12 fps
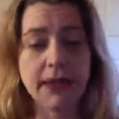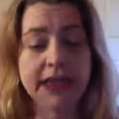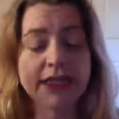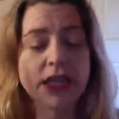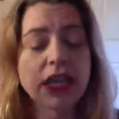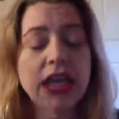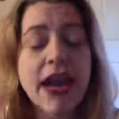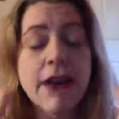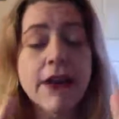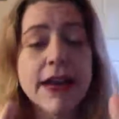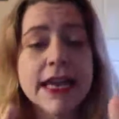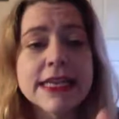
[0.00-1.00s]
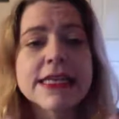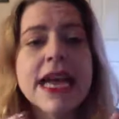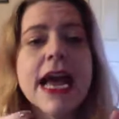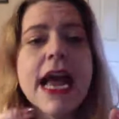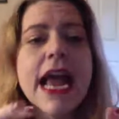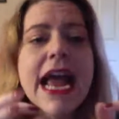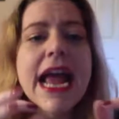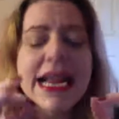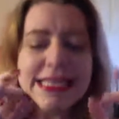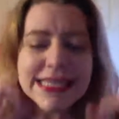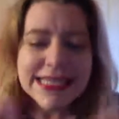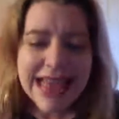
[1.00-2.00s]
And it's hilarious,
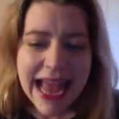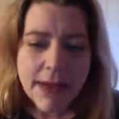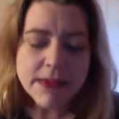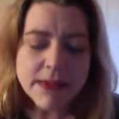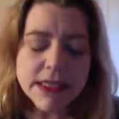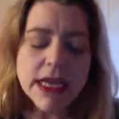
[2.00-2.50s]
except